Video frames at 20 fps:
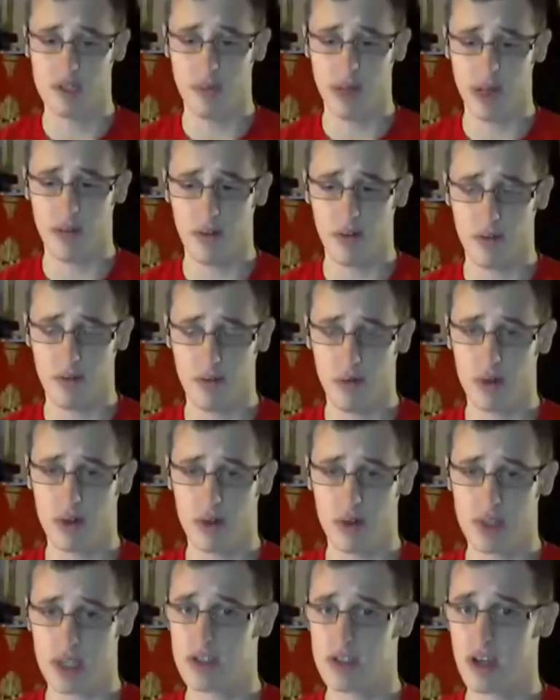Battlefield 4
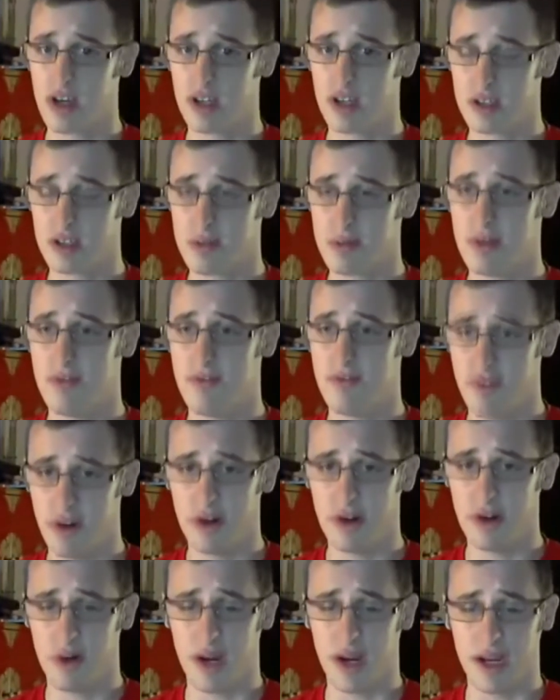sounds like it's going to be
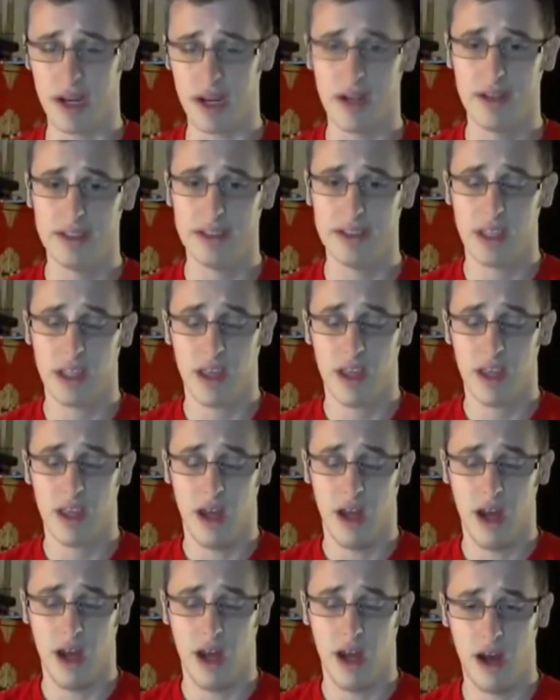very great.
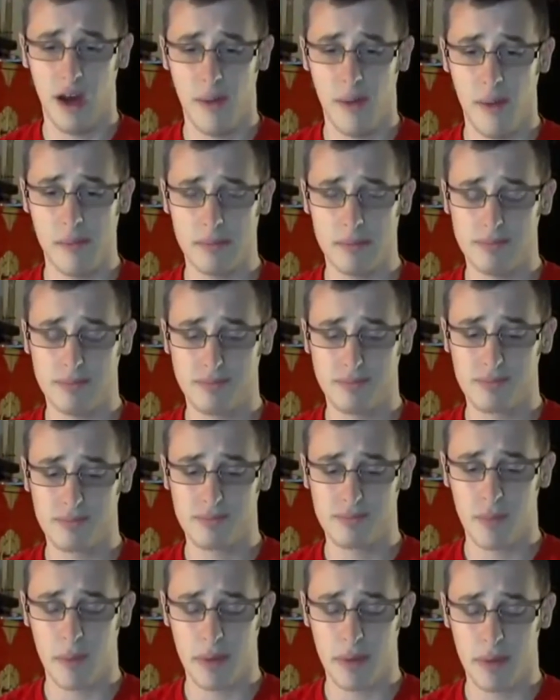
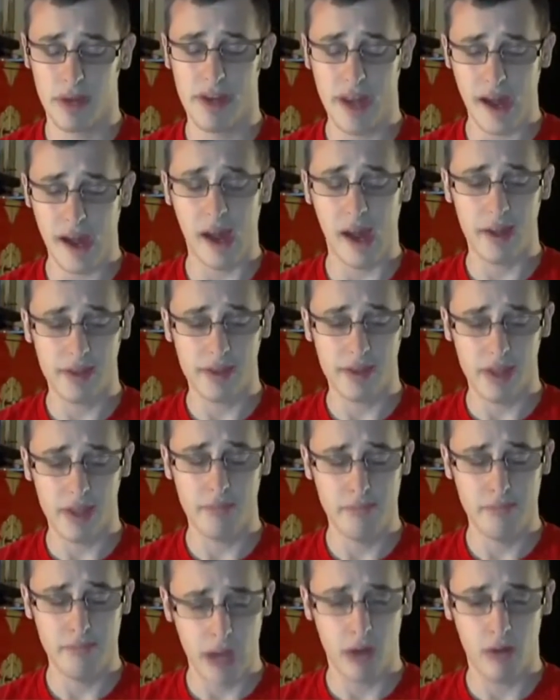But yeah, I
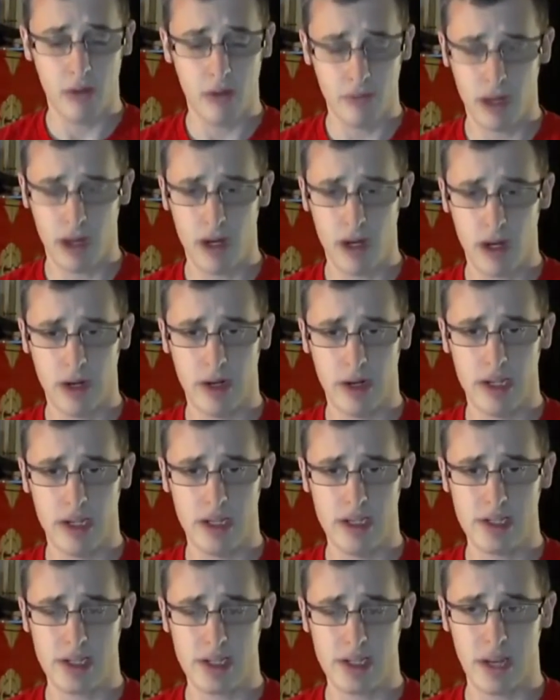think Medal of Honor
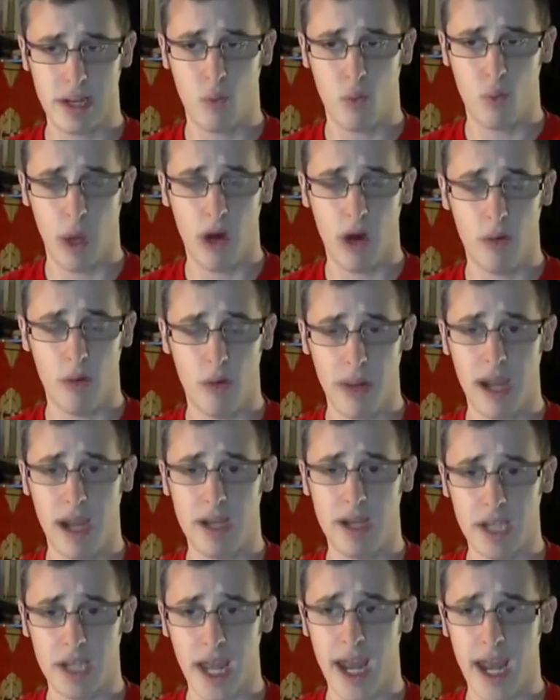is a
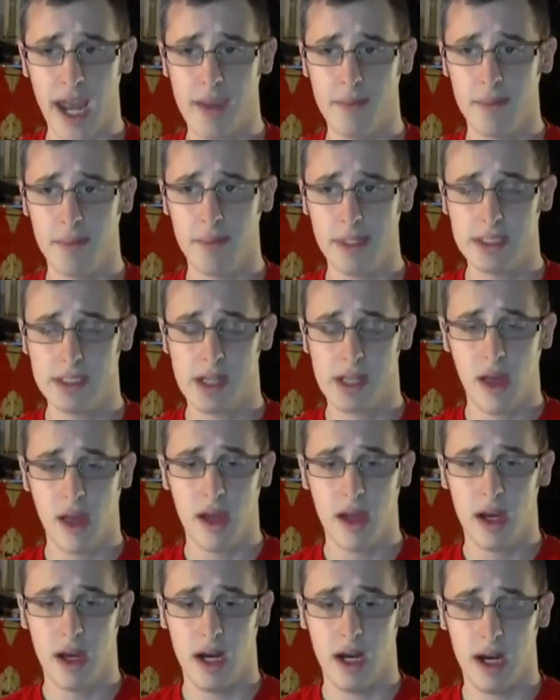well-made game.
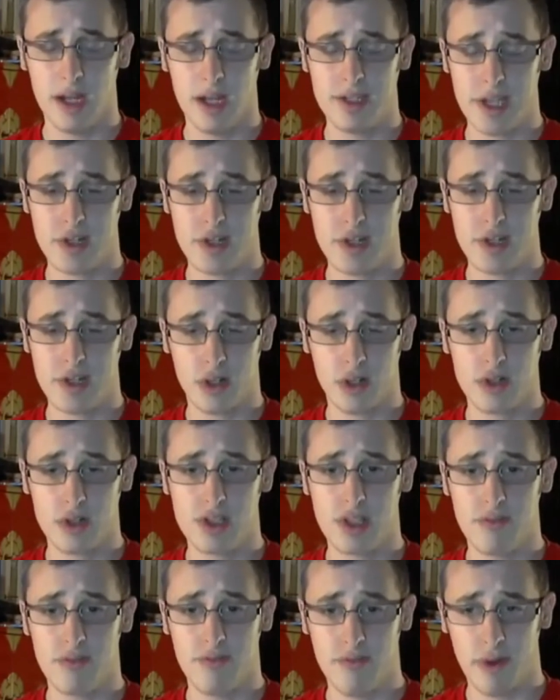Danger
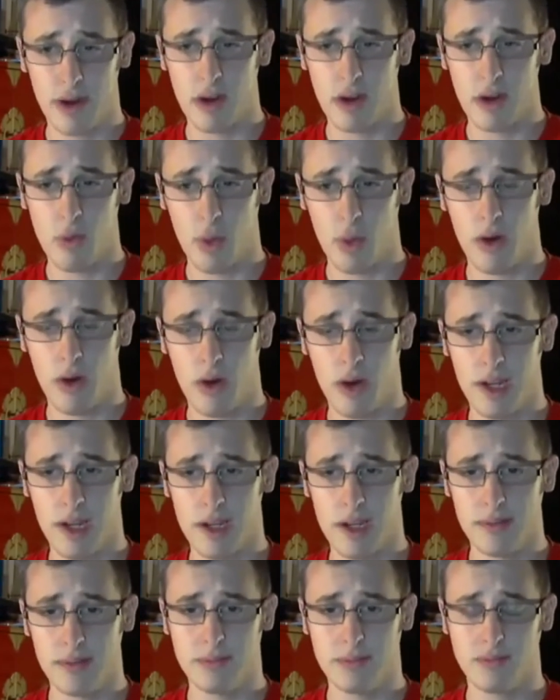Close did very well on it.